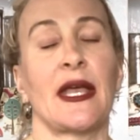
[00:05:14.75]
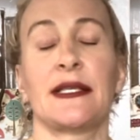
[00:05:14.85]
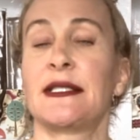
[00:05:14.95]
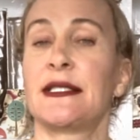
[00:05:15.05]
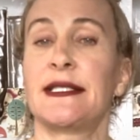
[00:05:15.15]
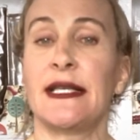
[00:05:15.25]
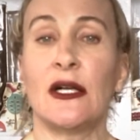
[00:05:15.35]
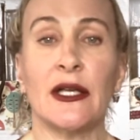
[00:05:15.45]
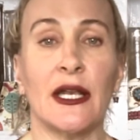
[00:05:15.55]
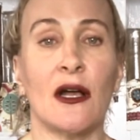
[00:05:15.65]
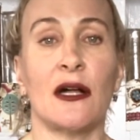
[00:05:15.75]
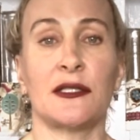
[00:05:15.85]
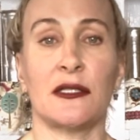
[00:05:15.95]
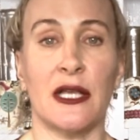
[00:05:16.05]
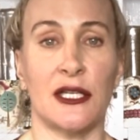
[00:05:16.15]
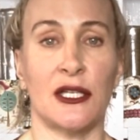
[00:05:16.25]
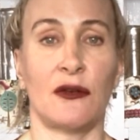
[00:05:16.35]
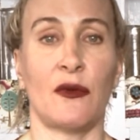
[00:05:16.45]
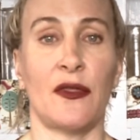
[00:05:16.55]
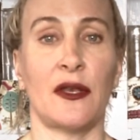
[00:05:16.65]
still get a
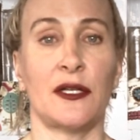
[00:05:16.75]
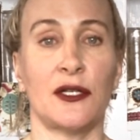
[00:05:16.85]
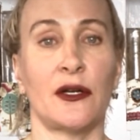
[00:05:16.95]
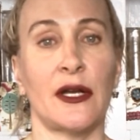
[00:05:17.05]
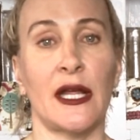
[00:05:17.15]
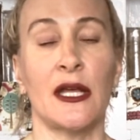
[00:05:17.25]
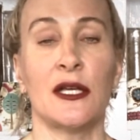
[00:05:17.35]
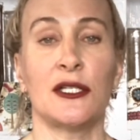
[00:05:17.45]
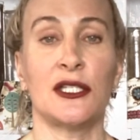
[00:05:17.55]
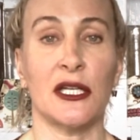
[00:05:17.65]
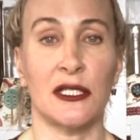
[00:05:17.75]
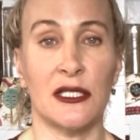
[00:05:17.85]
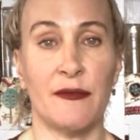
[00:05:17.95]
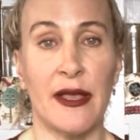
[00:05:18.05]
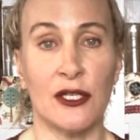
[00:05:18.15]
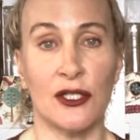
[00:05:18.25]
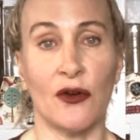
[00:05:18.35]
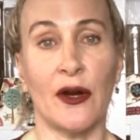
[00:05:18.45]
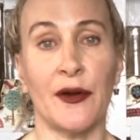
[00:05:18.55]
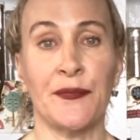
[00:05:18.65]
consultation with an attorney just to make
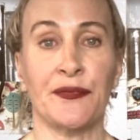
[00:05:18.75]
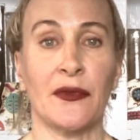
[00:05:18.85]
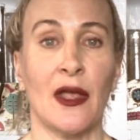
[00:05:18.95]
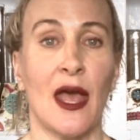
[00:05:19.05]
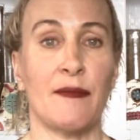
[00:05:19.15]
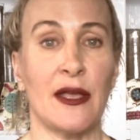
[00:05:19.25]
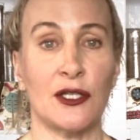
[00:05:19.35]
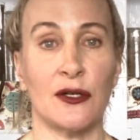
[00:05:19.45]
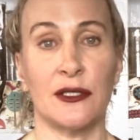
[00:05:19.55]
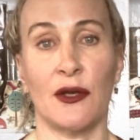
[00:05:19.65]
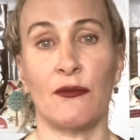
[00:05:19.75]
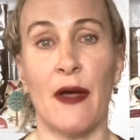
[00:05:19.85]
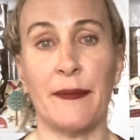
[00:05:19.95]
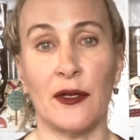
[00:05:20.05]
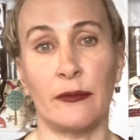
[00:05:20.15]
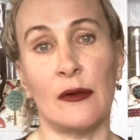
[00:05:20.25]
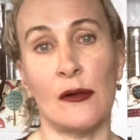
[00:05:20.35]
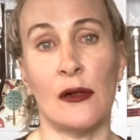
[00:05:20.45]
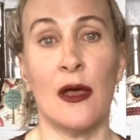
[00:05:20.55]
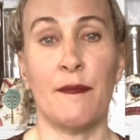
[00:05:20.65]
sure. And make sure it's a
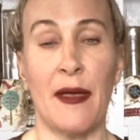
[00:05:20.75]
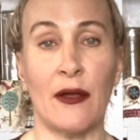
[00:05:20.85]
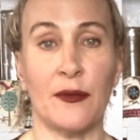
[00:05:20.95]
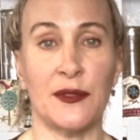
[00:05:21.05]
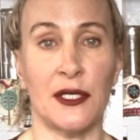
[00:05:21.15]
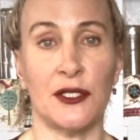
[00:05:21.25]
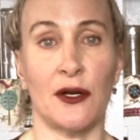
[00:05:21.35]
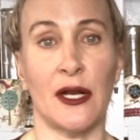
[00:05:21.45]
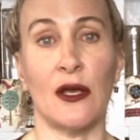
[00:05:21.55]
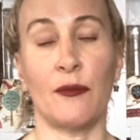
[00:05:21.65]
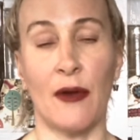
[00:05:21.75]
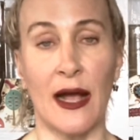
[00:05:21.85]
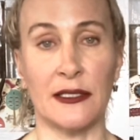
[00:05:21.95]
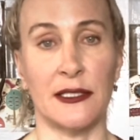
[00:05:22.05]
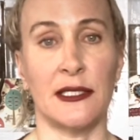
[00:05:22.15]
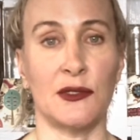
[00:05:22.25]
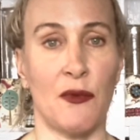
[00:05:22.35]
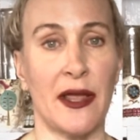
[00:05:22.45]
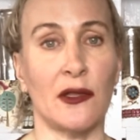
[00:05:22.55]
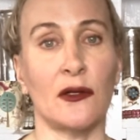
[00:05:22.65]
reputable bankruptcy attorney who practices
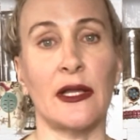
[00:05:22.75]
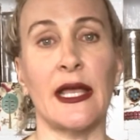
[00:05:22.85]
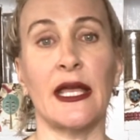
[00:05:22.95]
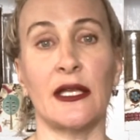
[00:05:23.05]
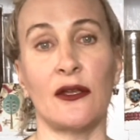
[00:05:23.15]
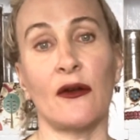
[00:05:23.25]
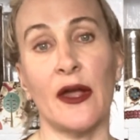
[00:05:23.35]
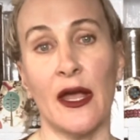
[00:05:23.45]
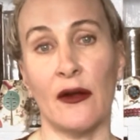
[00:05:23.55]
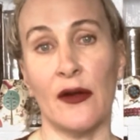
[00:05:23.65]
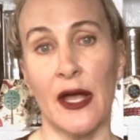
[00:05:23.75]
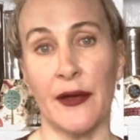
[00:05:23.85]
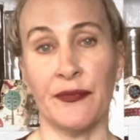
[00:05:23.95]
regularly in your area.